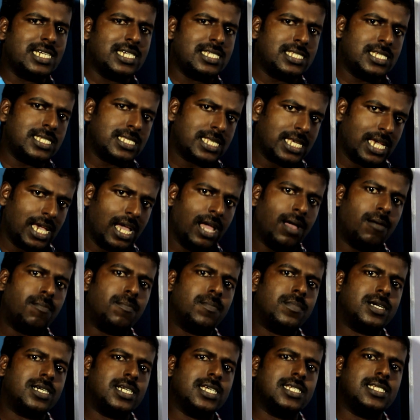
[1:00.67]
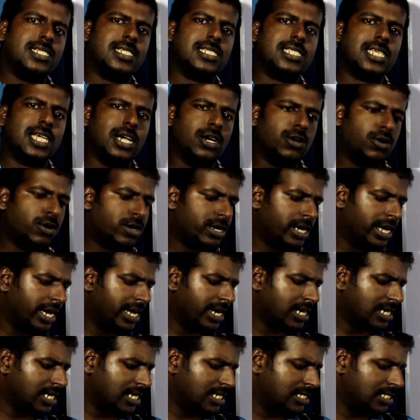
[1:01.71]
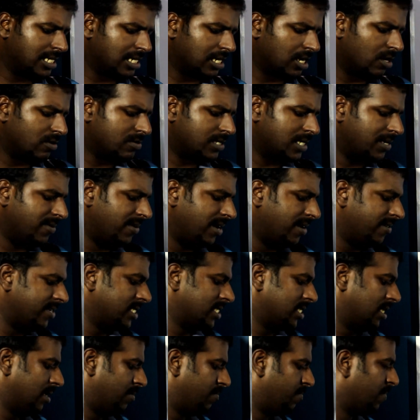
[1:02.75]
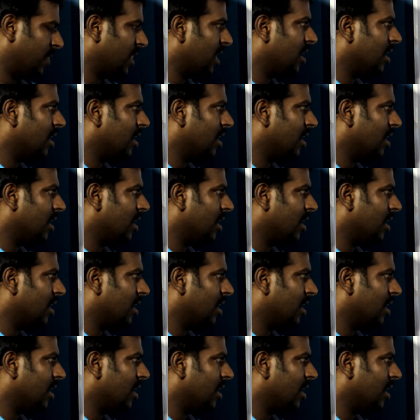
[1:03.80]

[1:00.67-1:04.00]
DGCA or Directorate General of Civil Aviation.